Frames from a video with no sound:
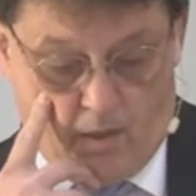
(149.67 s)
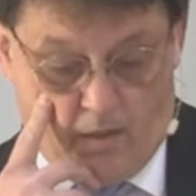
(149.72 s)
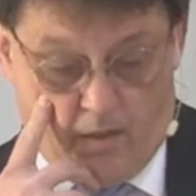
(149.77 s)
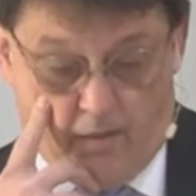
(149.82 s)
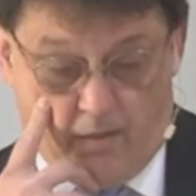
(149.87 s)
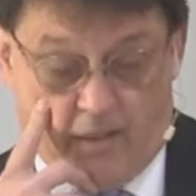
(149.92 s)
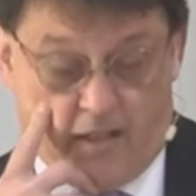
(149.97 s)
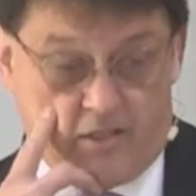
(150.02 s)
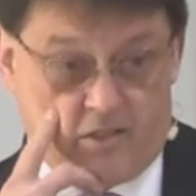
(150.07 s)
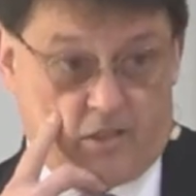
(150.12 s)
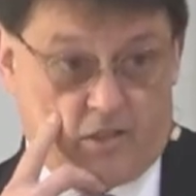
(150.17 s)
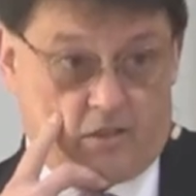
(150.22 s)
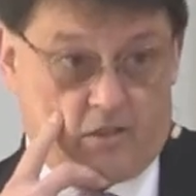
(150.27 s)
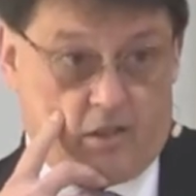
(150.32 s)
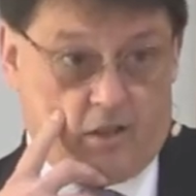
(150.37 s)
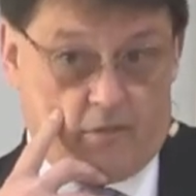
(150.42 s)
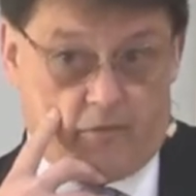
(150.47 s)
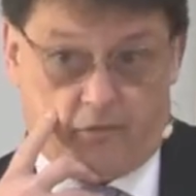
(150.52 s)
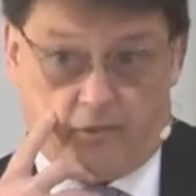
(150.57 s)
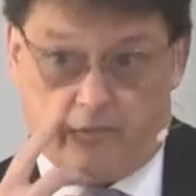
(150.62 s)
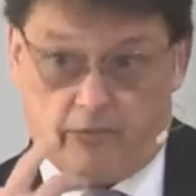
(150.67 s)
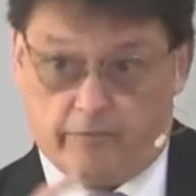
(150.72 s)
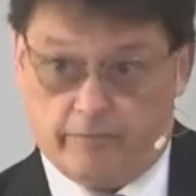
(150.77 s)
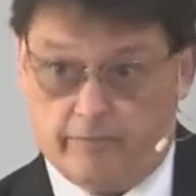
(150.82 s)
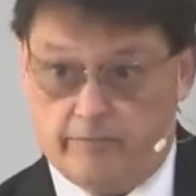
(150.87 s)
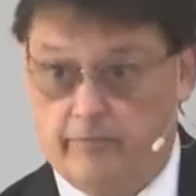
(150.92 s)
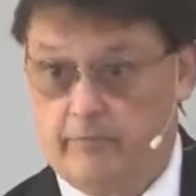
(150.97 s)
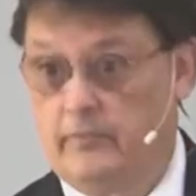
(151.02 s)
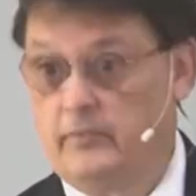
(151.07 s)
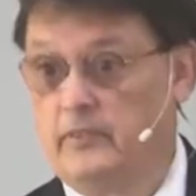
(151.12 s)
That's a tough one.
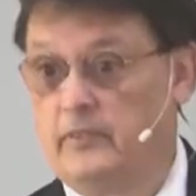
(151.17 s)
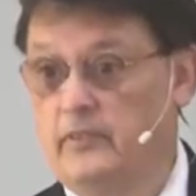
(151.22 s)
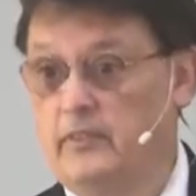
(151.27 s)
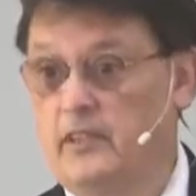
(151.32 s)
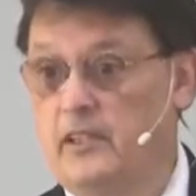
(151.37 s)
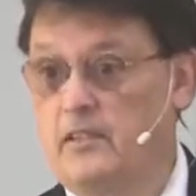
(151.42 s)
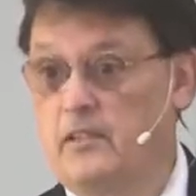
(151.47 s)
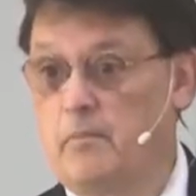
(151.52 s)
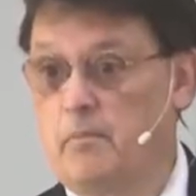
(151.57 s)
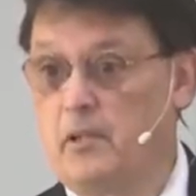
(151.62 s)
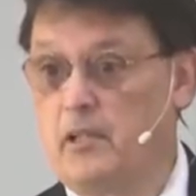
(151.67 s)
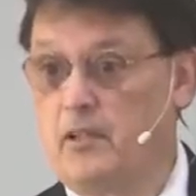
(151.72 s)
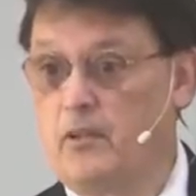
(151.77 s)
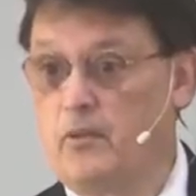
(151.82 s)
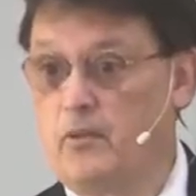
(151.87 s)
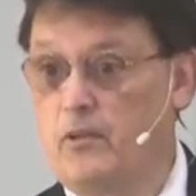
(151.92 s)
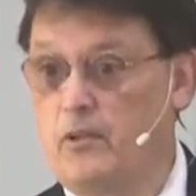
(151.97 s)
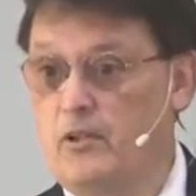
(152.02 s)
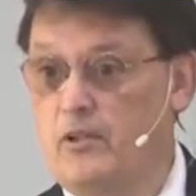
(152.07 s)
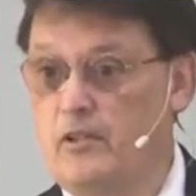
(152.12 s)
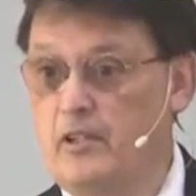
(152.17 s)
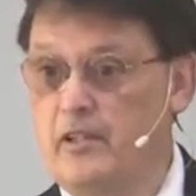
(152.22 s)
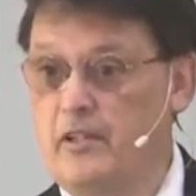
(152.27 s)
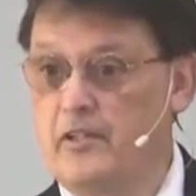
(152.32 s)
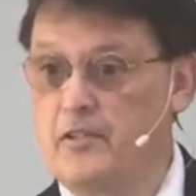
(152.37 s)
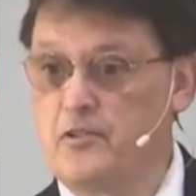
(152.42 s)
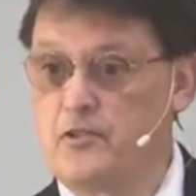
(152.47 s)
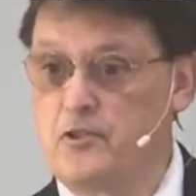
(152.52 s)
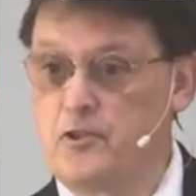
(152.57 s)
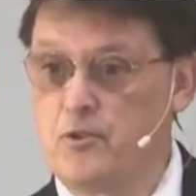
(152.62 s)
That's a big old cookie
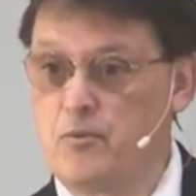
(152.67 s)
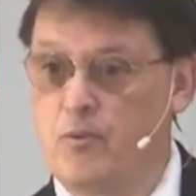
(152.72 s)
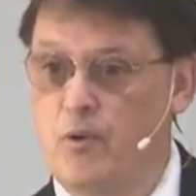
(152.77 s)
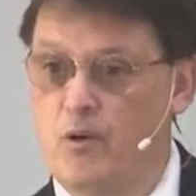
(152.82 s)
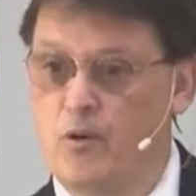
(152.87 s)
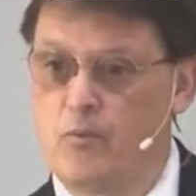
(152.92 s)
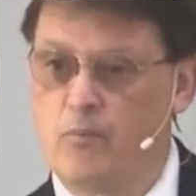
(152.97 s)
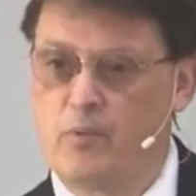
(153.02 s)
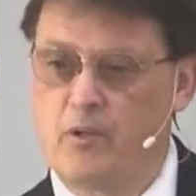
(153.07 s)
to chew on.